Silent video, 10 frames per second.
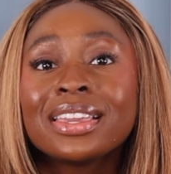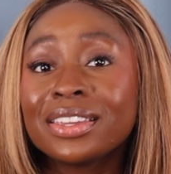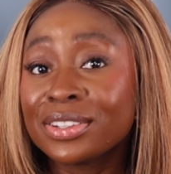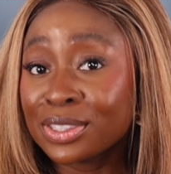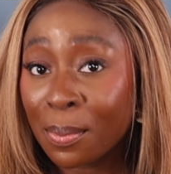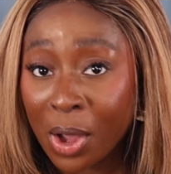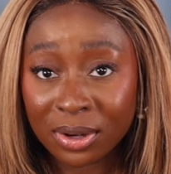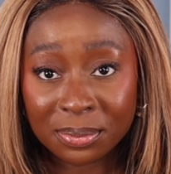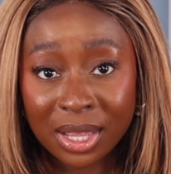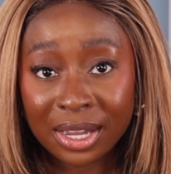here's the
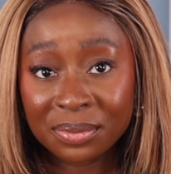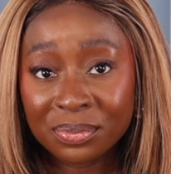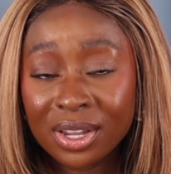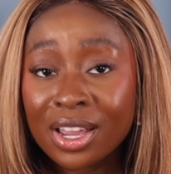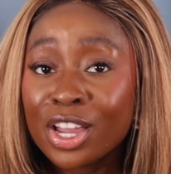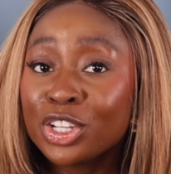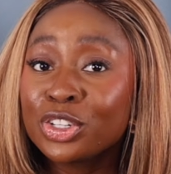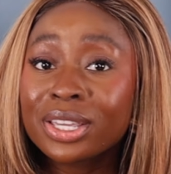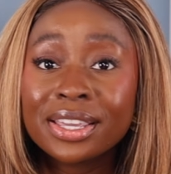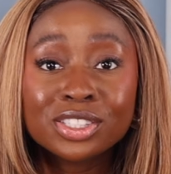bottom line.
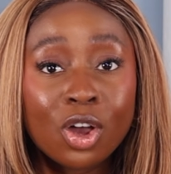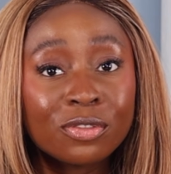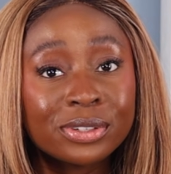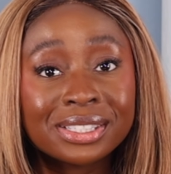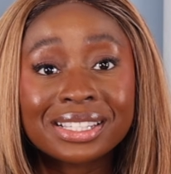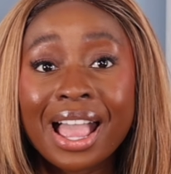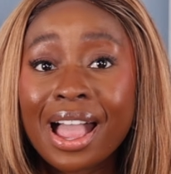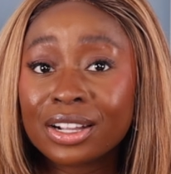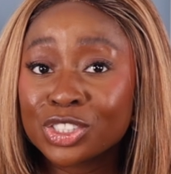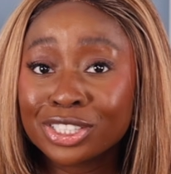Your case conference is
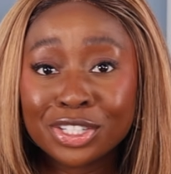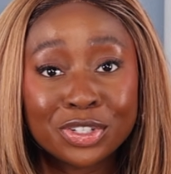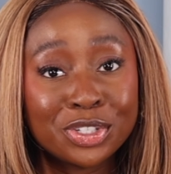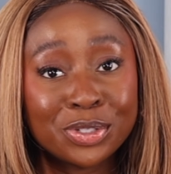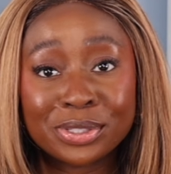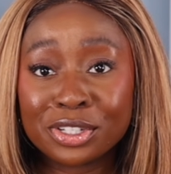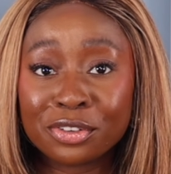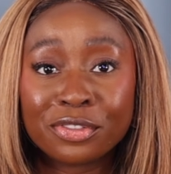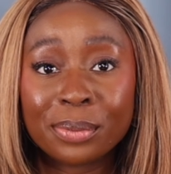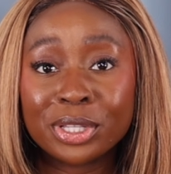actually good news in
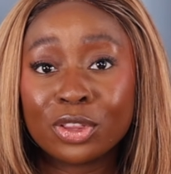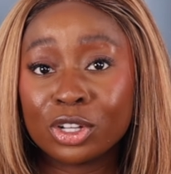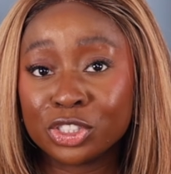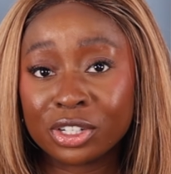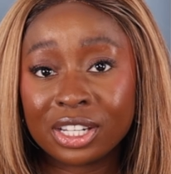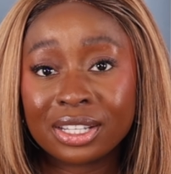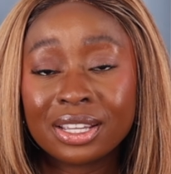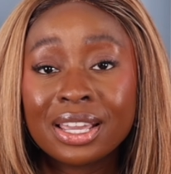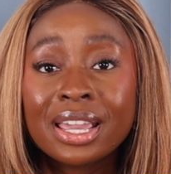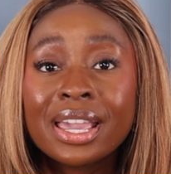your family law journey.
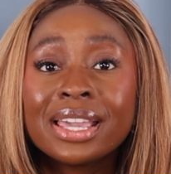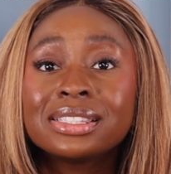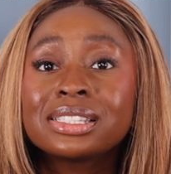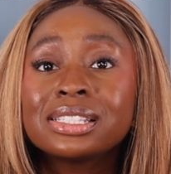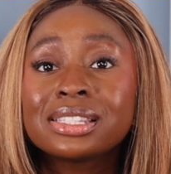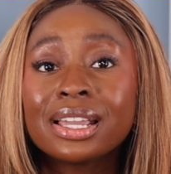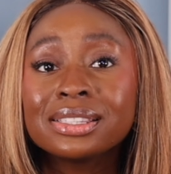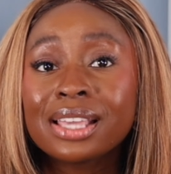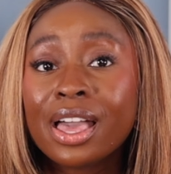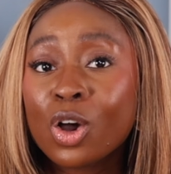It's
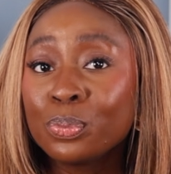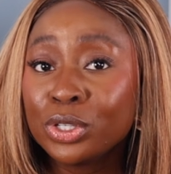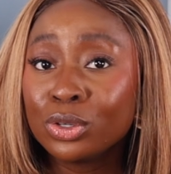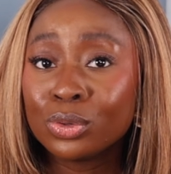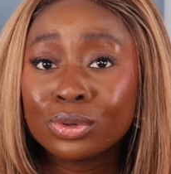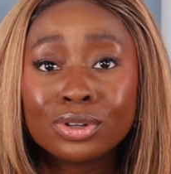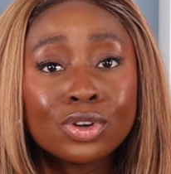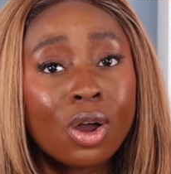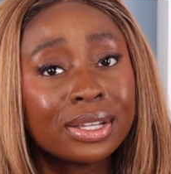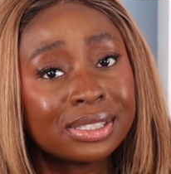designed to help you,
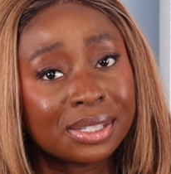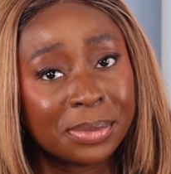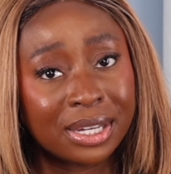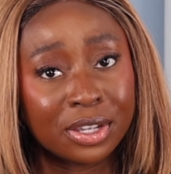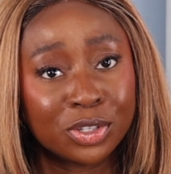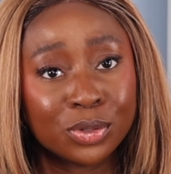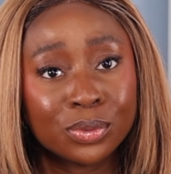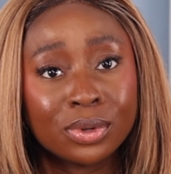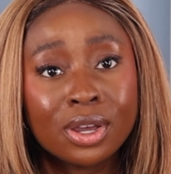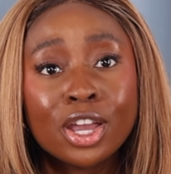not intimidate
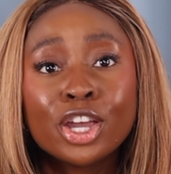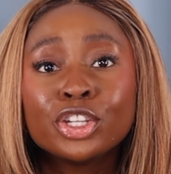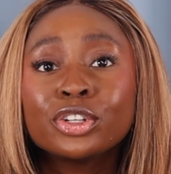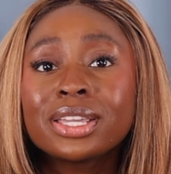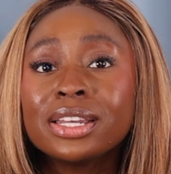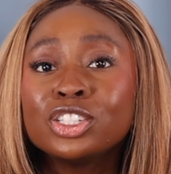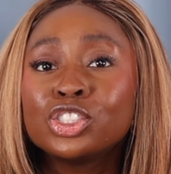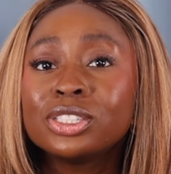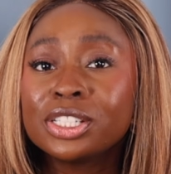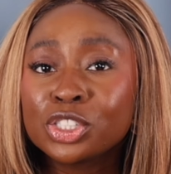you. You're getting
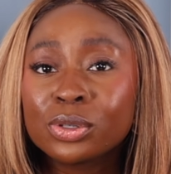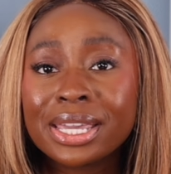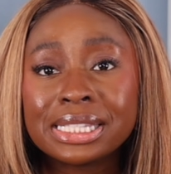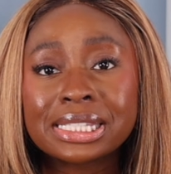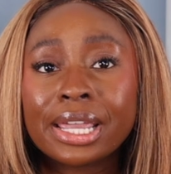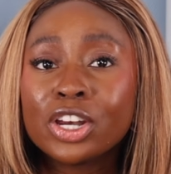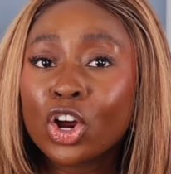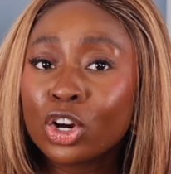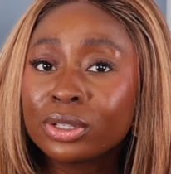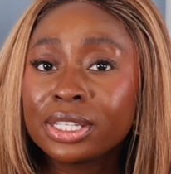judicial insight
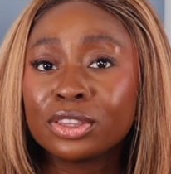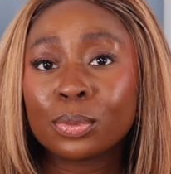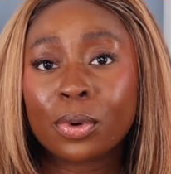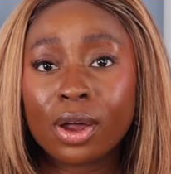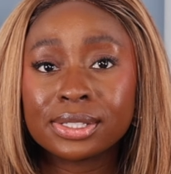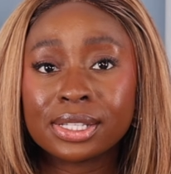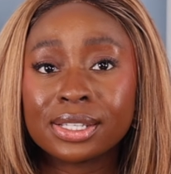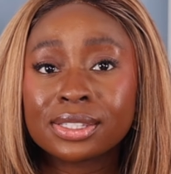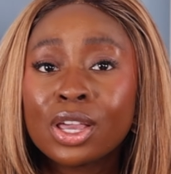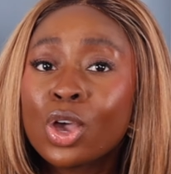early in the
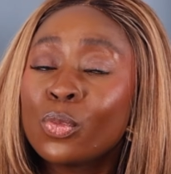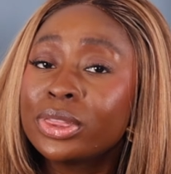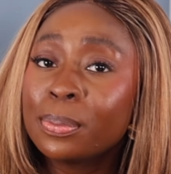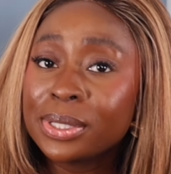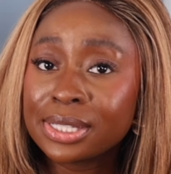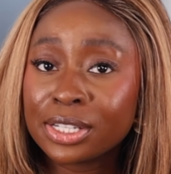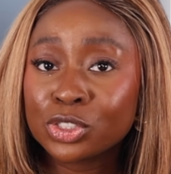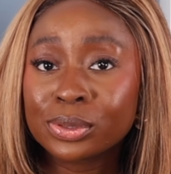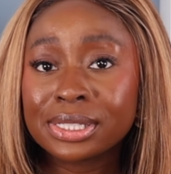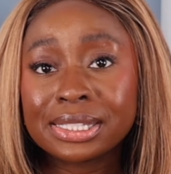process with the
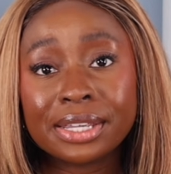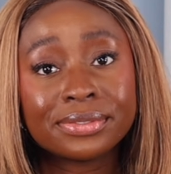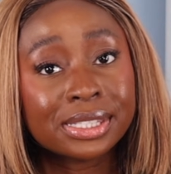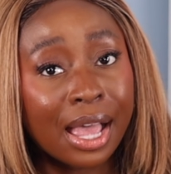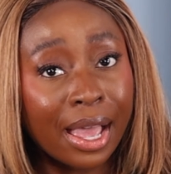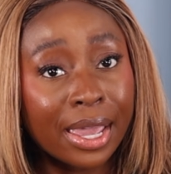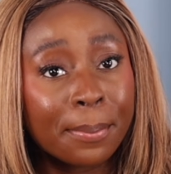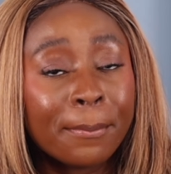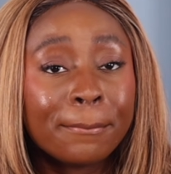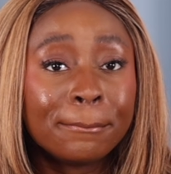potential to save
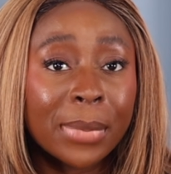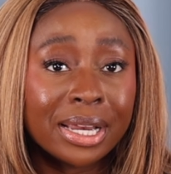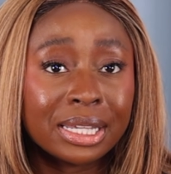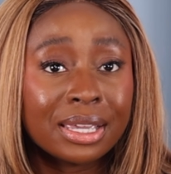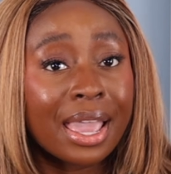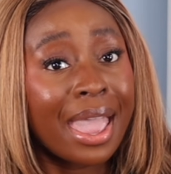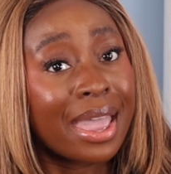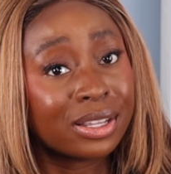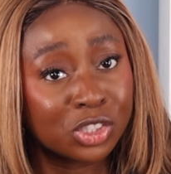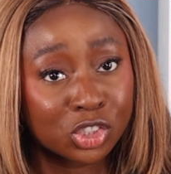time, money,
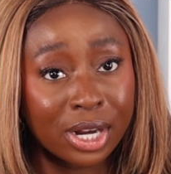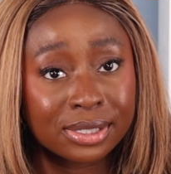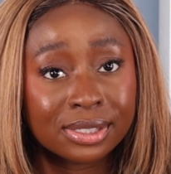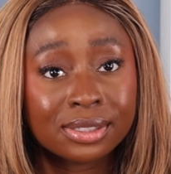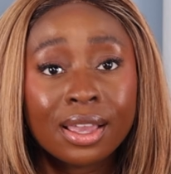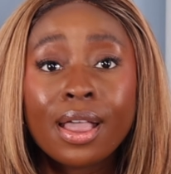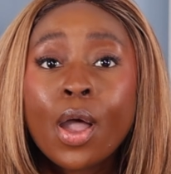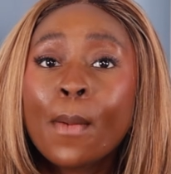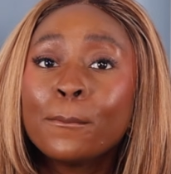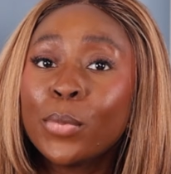and stress.
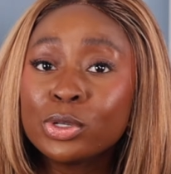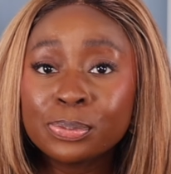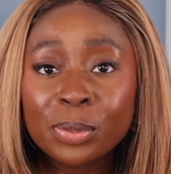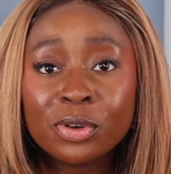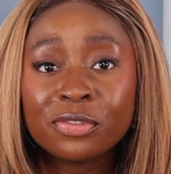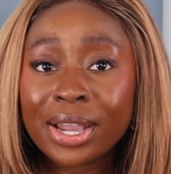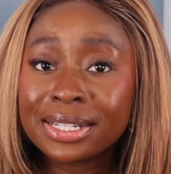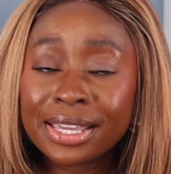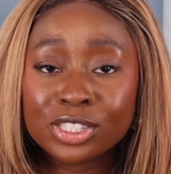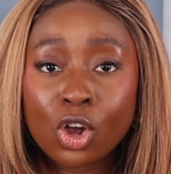Most people
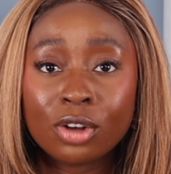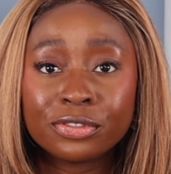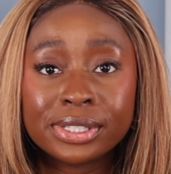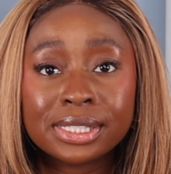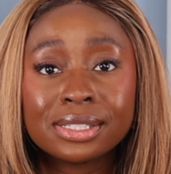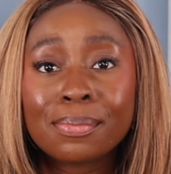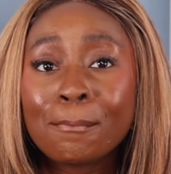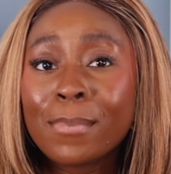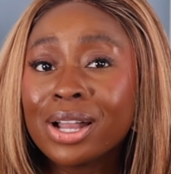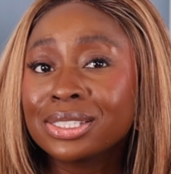find case conferences
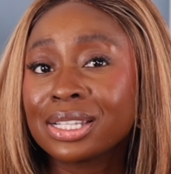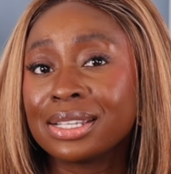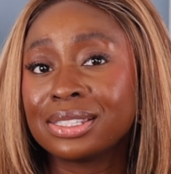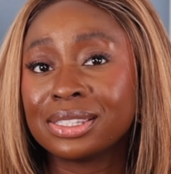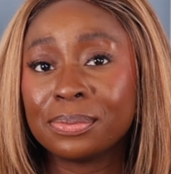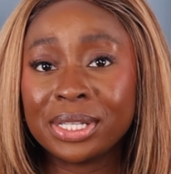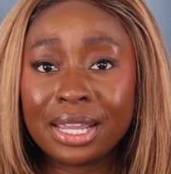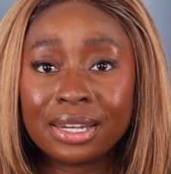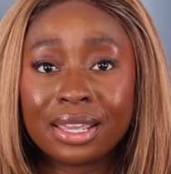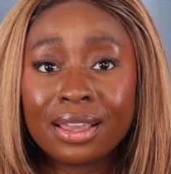much less
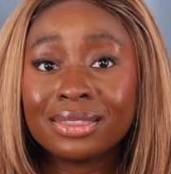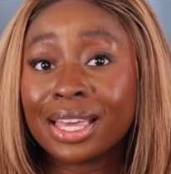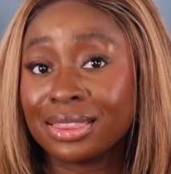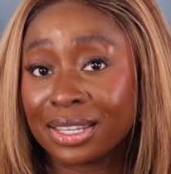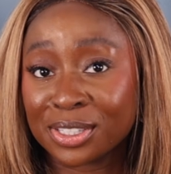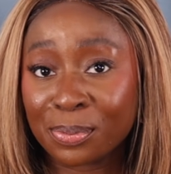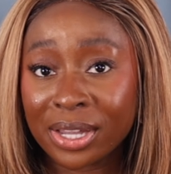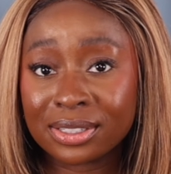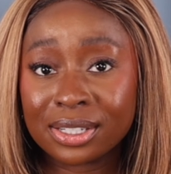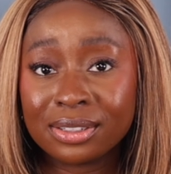intimidating than they
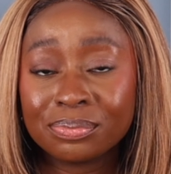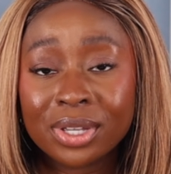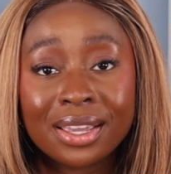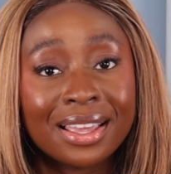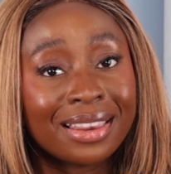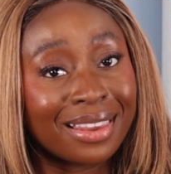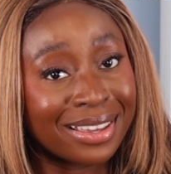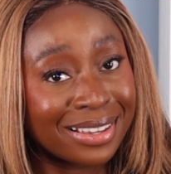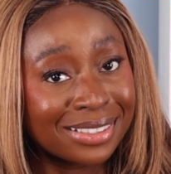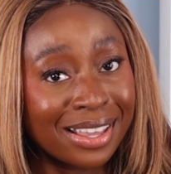expected.
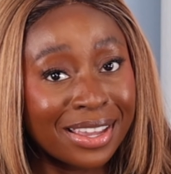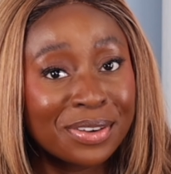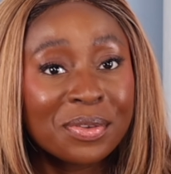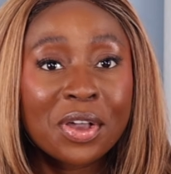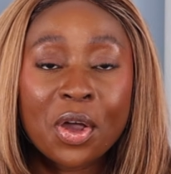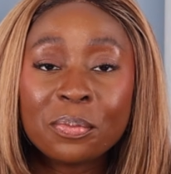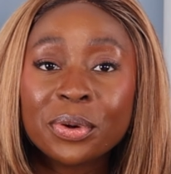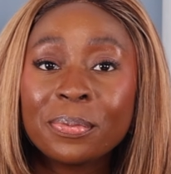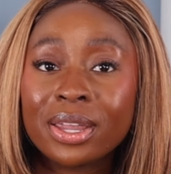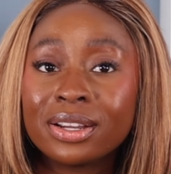Like I said, come
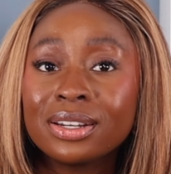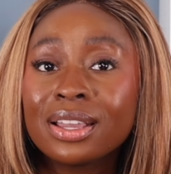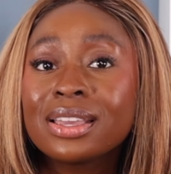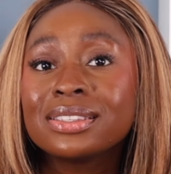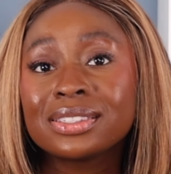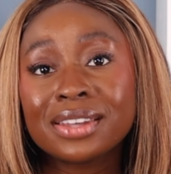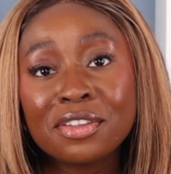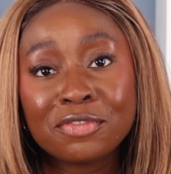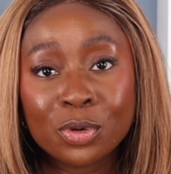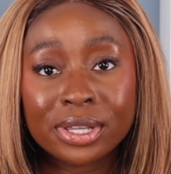prepared,
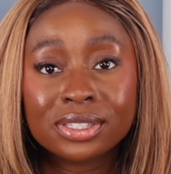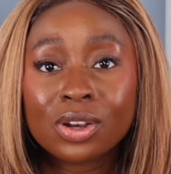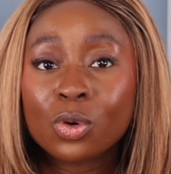stay focused